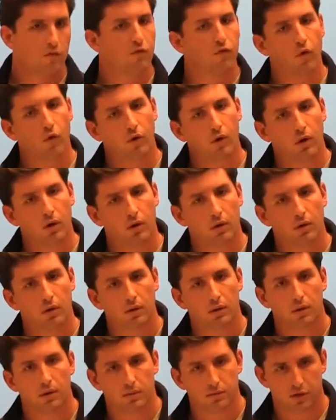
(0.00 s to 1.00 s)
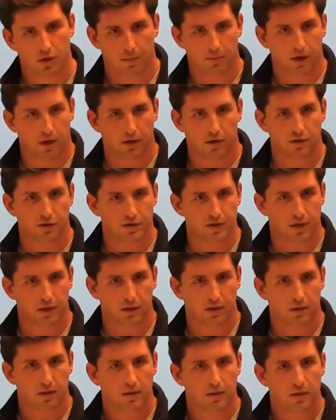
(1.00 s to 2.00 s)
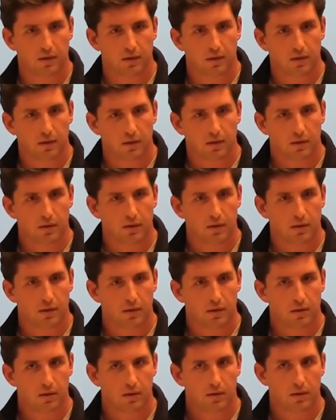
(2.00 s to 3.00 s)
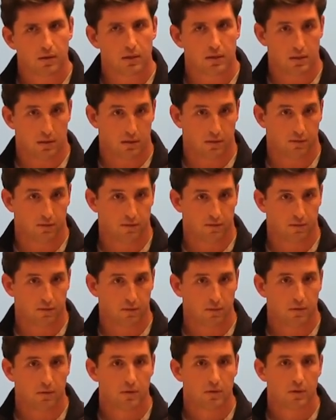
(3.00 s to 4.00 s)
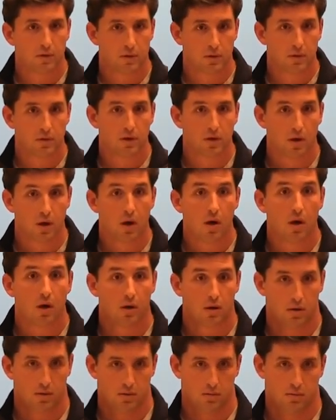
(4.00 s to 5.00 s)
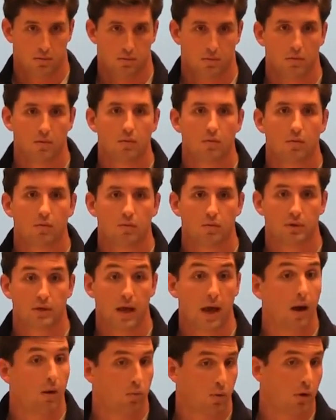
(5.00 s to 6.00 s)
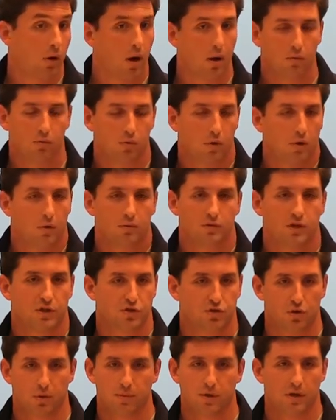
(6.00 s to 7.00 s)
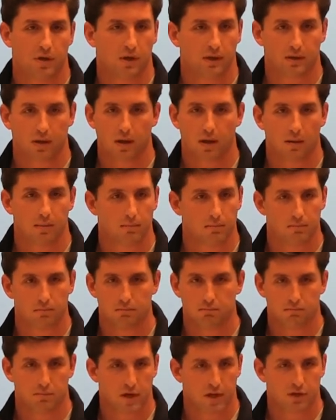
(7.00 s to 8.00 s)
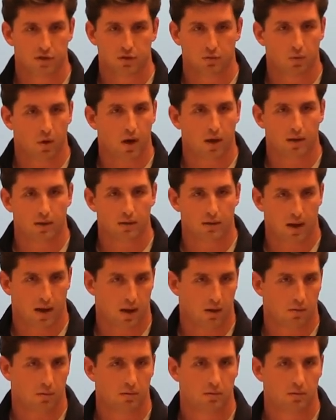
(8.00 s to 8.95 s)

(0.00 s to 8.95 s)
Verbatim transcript: for, for, your, for your surveys. You're trying to make this broad scope. Yeah, we're, uh, we're distributing them nationwide now.